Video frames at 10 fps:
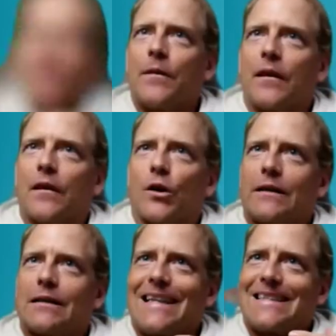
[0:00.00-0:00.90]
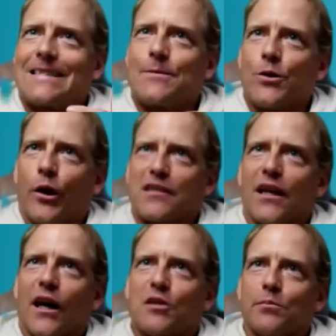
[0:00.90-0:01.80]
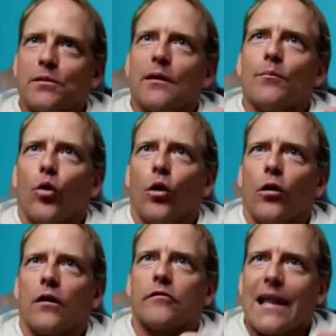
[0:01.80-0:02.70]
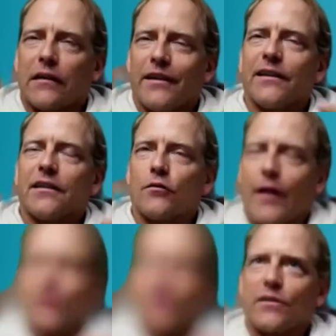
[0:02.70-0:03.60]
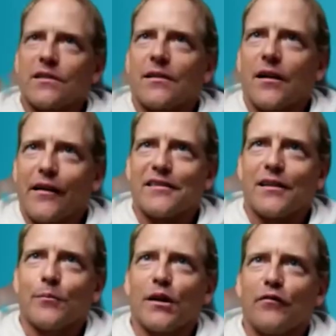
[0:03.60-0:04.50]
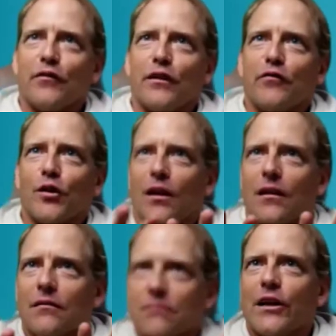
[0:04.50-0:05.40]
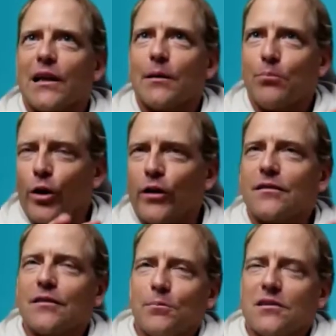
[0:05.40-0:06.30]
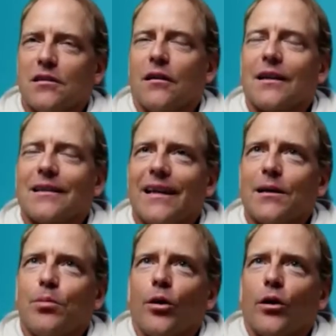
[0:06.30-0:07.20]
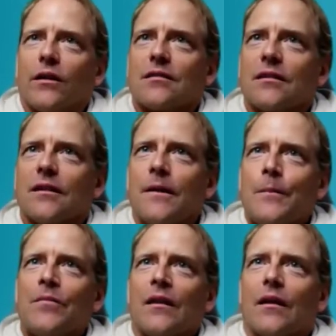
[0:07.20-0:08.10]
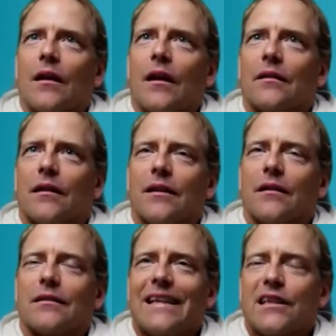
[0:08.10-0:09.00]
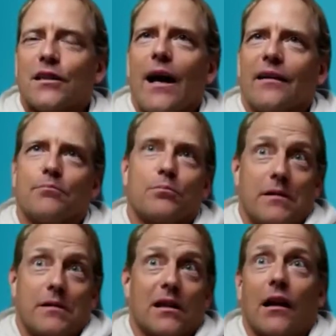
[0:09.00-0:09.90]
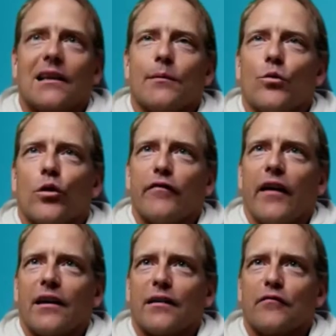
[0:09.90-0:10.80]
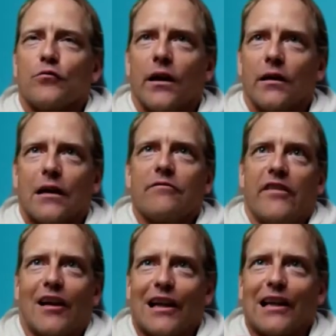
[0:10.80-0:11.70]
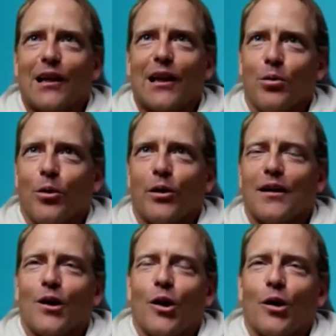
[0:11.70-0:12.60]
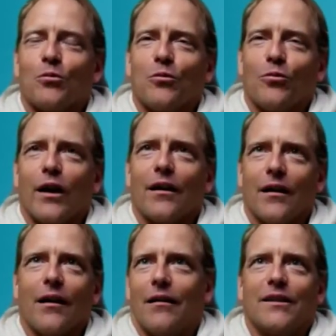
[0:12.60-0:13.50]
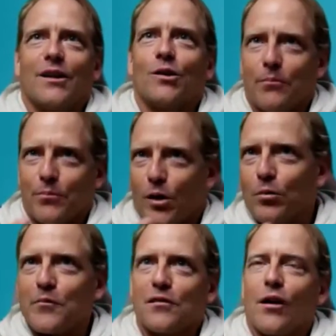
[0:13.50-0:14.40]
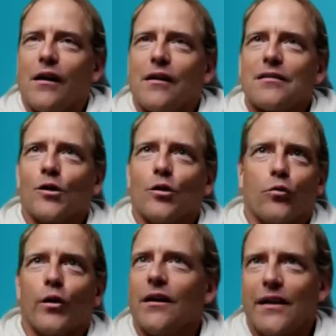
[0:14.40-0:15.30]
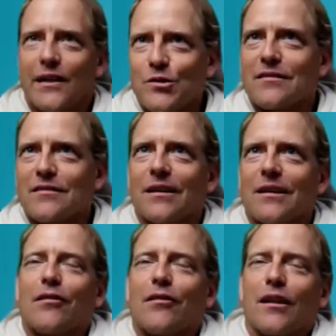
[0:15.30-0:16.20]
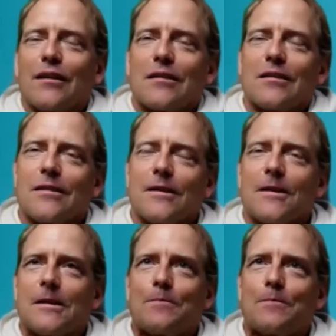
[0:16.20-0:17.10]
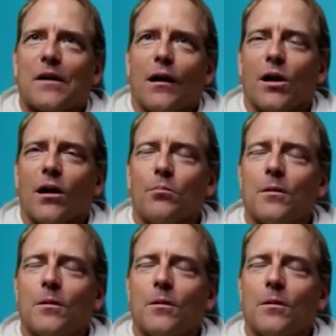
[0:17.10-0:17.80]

it turns out to be a more relevant interaction with the customer if you can really point to the particular data points and interact in a likely more effective way, very clearly pointing out where, our problems are arising or where interesting things coming up.